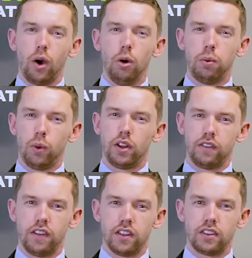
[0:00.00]
whole point
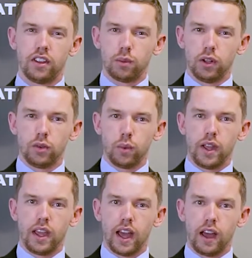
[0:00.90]
of this is once
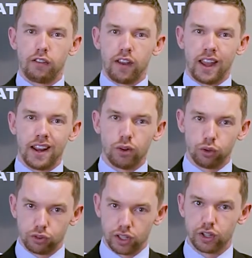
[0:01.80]
we have
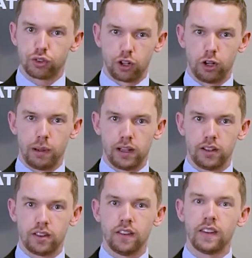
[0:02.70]
done a trial
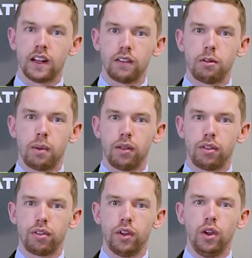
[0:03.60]
balance at the end of the
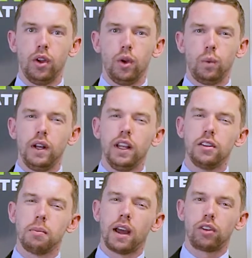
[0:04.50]
month, we need
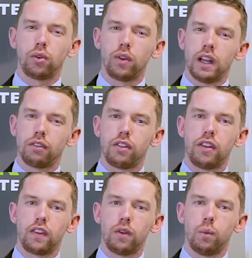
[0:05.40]
to make sure that
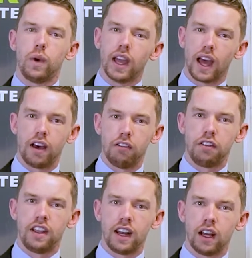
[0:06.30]
everything that we have
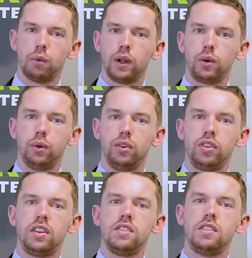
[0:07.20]
in our
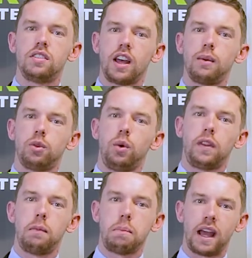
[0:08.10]
records is the same as
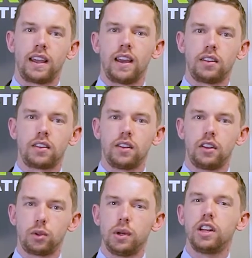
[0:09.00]
what the bank has.
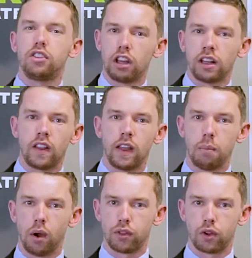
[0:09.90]
So we need to check that they're
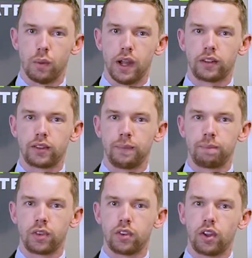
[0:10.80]
both correct.
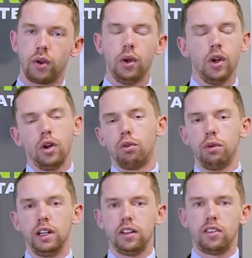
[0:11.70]
So
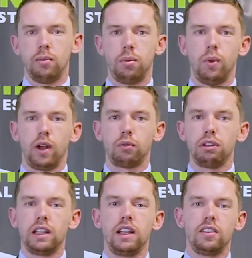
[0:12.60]
really simple and
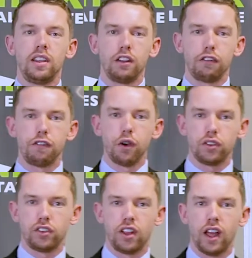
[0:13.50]
really easy. And the
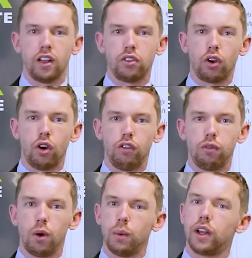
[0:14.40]
first stage
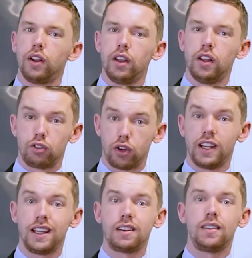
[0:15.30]
of what we're in trying
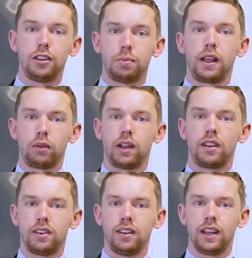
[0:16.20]
to get to this bank
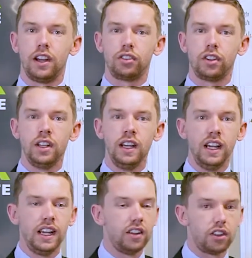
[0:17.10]
reconciliation
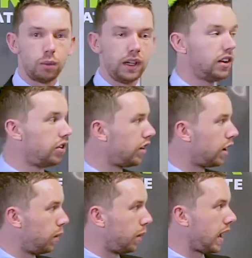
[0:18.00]
is that we need to
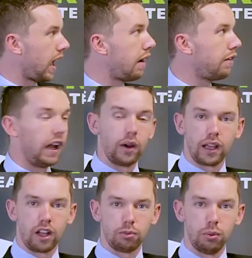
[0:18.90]
check what we have in our
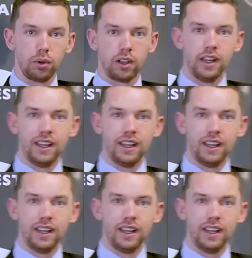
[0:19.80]
cash book